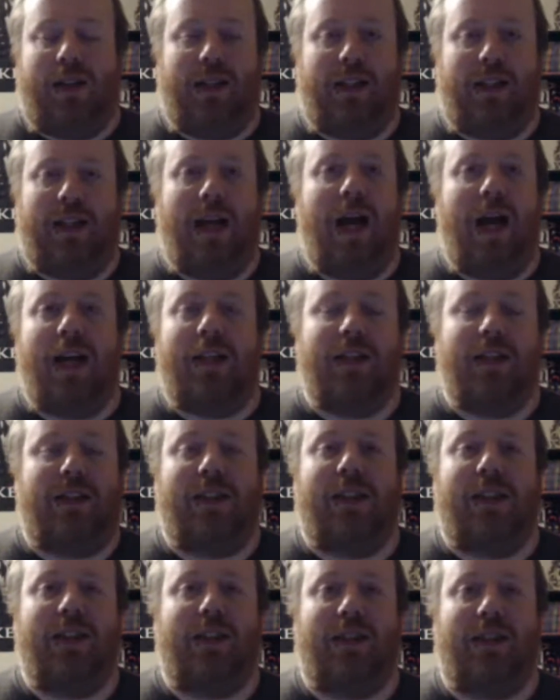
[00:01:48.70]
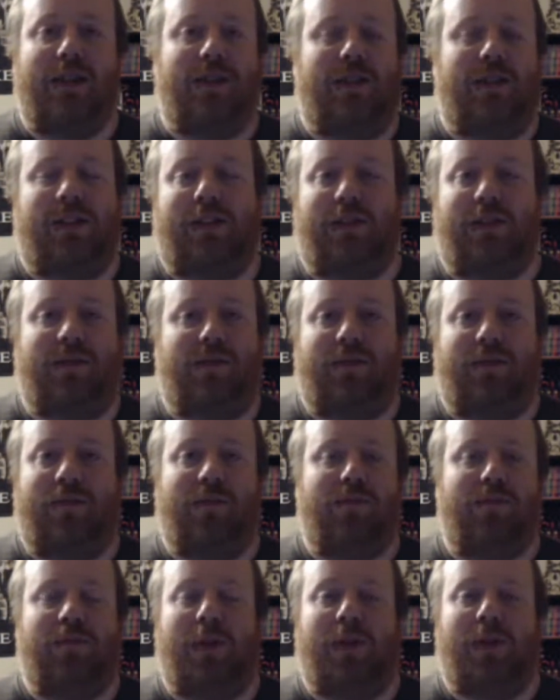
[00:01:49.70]
guy just needs to just
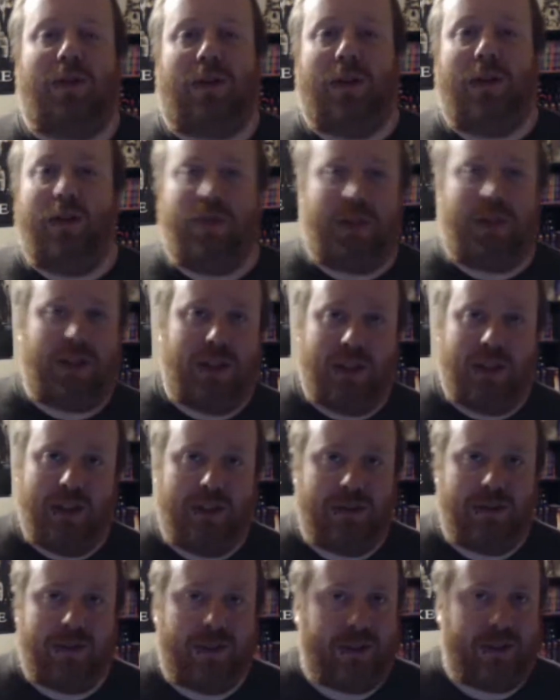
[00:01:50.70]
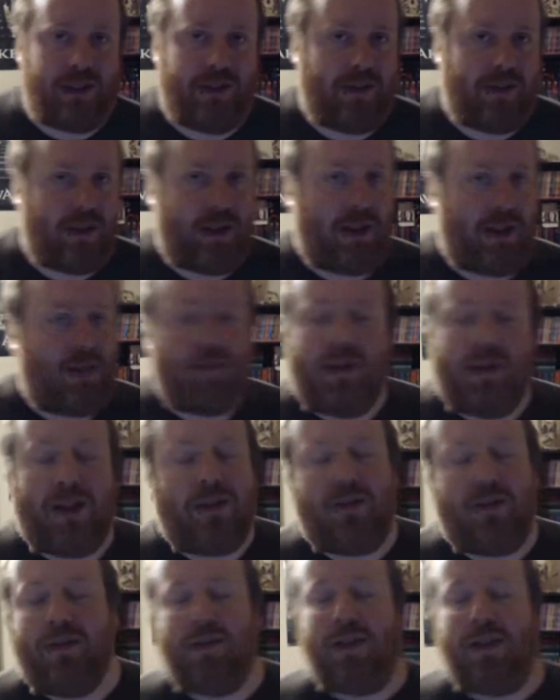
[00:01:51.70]
be thrown off a cliff or something. I
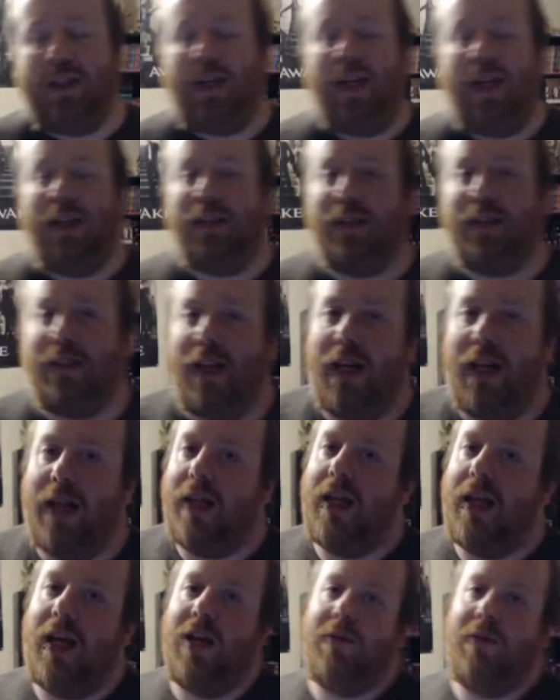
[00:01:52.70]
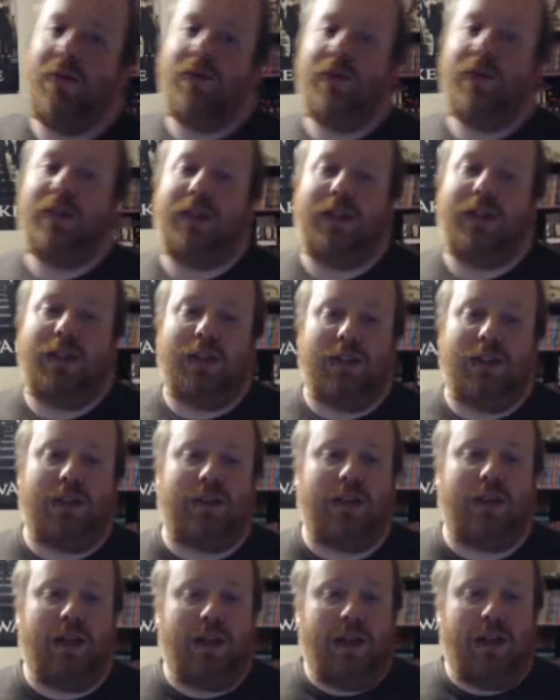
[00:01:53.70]
mean, I can't stand Campbell as it
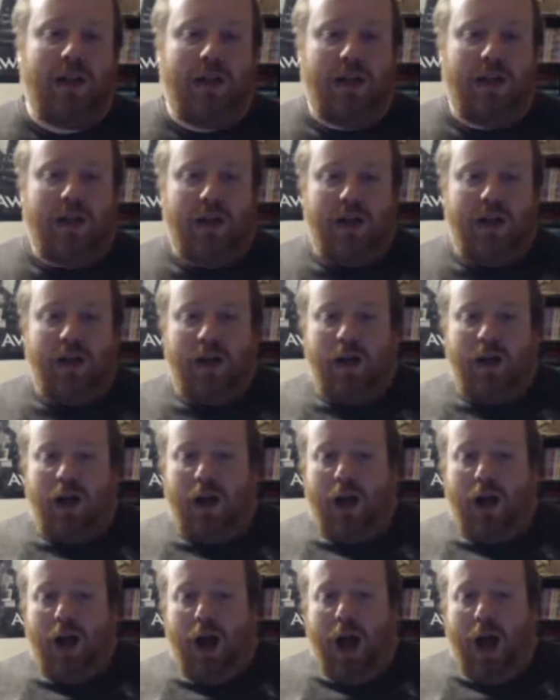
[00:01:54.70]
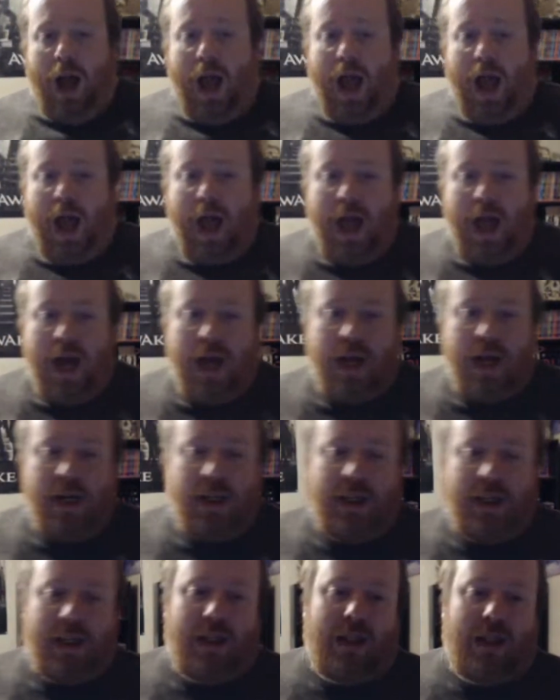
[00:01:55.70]
is. And